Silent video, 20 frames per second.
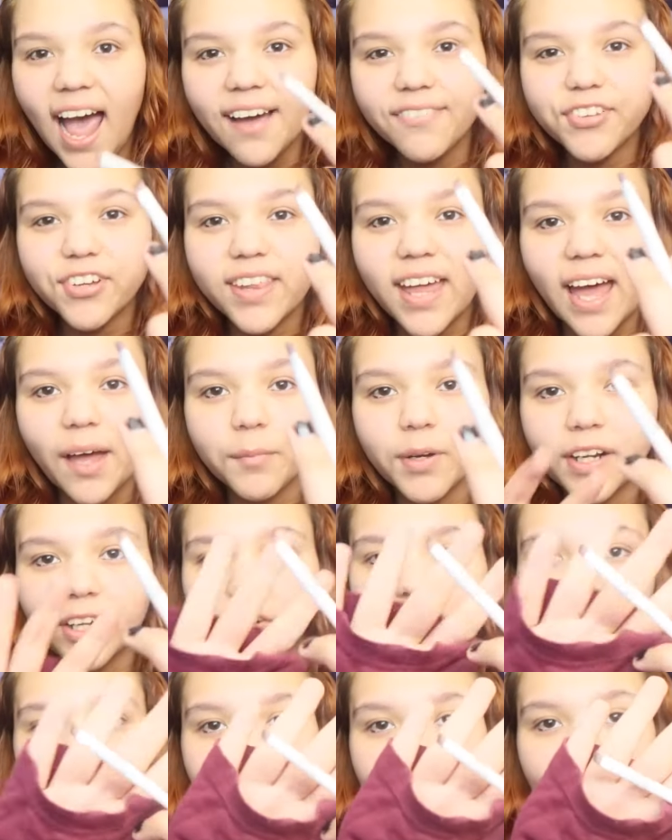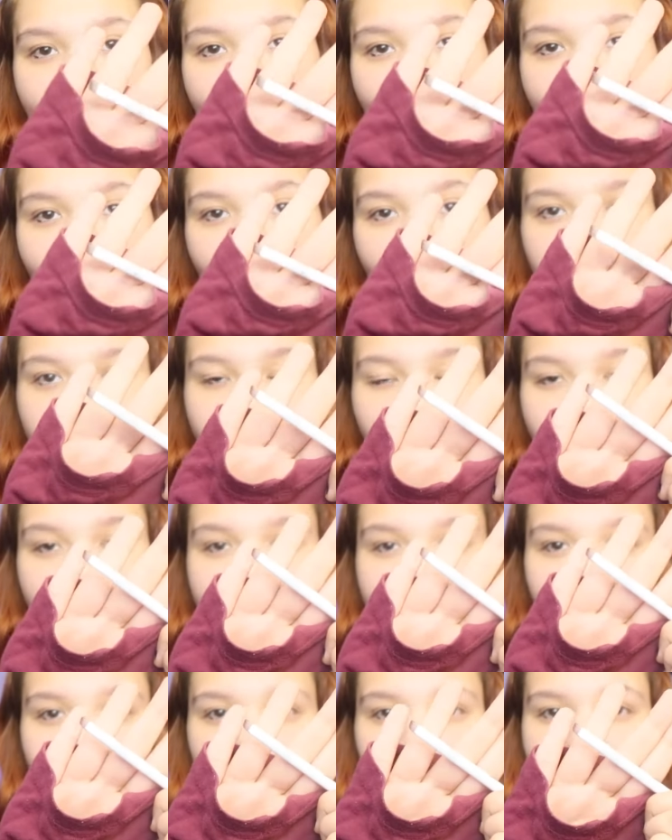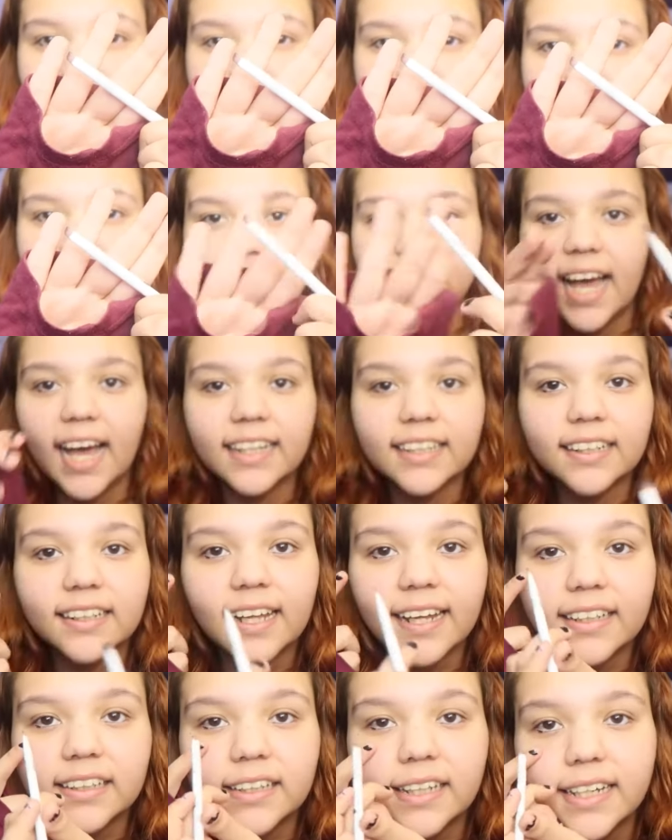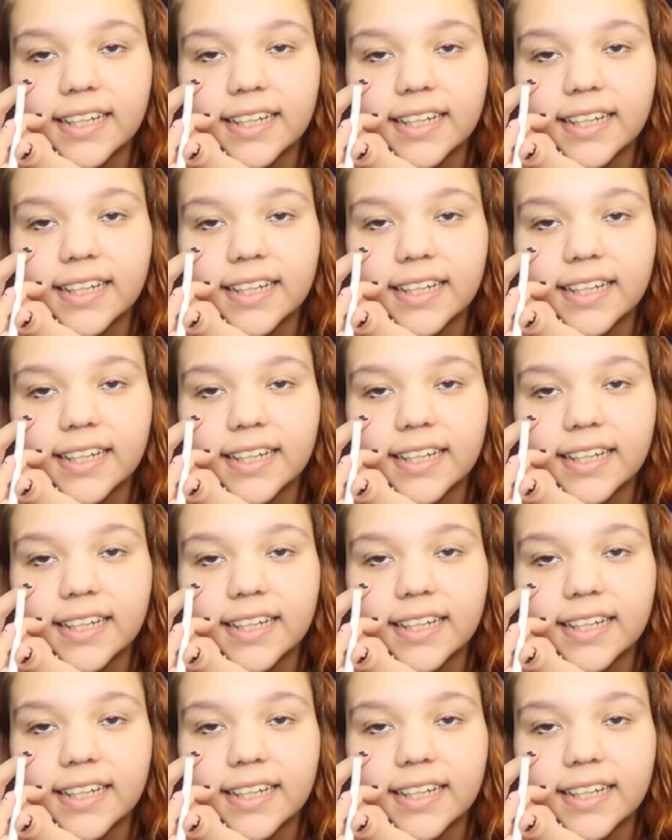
After that, I'm gonna grab an angled brush that looks exactly like